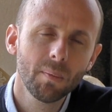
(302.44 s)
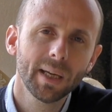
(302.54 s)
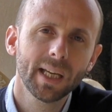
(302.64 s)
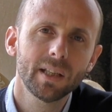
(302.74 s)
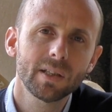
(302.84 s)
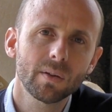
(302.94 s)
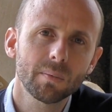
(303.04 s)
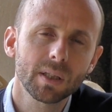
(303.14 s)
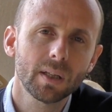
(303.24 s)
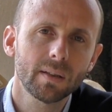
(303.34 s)

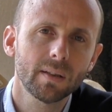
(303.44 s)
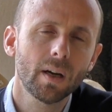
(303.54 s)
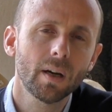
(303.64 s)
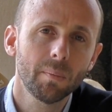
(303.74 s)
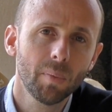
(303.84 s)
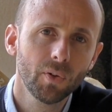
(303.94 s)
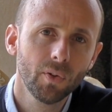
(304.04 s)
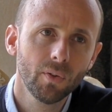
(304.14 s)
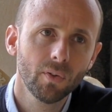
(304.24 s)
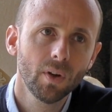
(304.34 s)
mechanisms that are
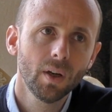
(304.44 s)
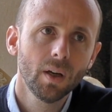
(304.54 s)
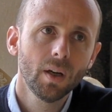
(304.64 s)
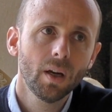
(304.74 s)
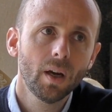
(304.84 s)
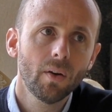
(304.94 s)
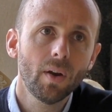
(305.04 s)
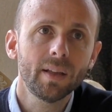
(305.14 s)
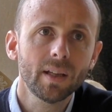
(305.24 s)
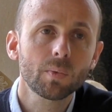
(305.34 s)
important, uh,
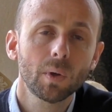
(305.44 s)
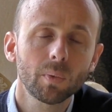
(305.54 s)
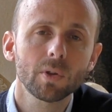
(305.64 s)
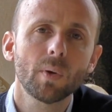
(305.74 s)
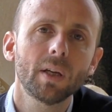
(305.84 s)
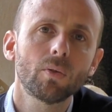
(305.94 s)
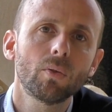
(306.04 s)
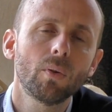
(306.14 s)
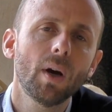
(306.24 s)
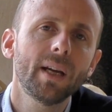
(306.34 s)
and that's what we're trying to
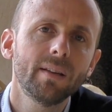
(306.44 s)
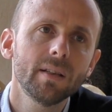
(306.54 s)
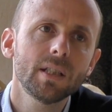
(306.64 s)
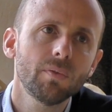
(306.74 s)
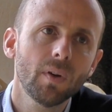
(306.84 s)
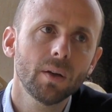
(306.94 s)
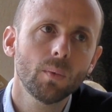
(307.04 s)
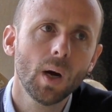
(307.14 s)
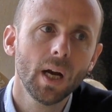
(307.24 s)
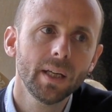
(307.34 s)
do. Identify
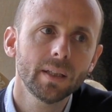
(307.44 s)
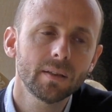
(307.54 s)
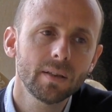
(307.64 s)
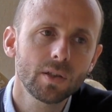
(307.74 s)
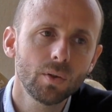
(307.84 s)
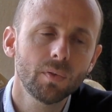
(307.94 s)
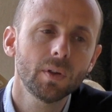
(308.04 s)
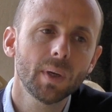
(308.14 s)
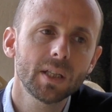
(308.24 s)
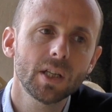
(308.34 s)
why this U
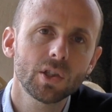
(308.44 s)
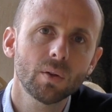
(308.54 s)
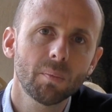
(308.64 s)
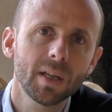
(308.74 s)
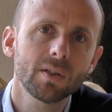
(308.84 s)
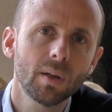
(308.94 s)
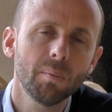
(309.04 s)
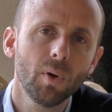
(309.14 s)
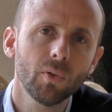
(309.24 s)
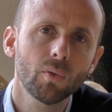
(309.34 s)
V radiation plays an
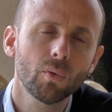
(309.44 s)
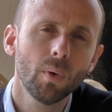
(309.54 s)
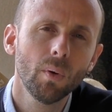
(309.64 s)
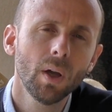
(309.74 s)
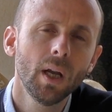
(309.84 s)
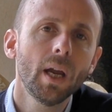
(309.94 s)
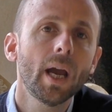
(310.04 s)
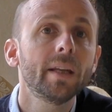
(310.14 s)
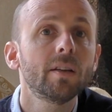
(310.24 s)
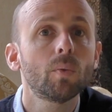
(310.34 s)
important role,
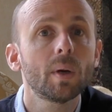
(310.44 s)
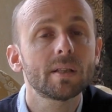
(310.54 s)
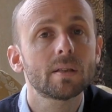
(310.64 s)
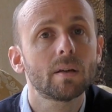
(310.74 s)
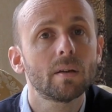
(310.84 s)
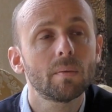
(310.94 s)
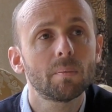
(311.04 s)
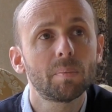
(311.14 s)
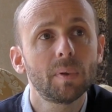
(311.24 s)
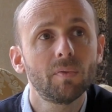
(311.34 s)
and it was, uh,
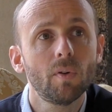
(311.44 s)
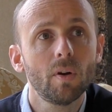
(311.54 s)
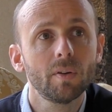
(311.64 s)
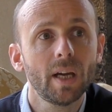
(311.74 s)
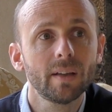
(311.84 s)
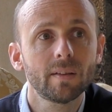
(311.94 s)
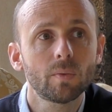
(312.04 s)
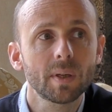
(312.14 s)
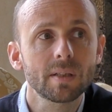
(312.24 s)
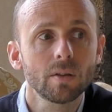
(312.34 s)
before that,
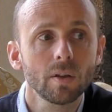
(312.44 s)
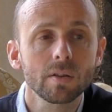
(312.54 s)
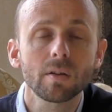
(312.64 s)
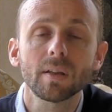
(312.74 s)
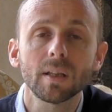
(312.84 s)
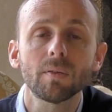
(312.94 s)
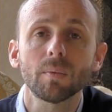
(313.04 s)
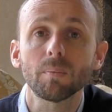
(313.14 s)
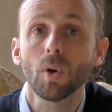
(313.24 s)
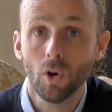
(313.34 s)
it was not studied
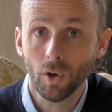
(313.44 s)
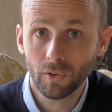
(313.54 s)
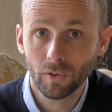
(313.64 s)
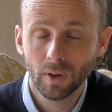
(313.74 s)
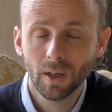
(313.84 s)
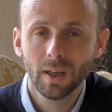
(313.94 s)
a lot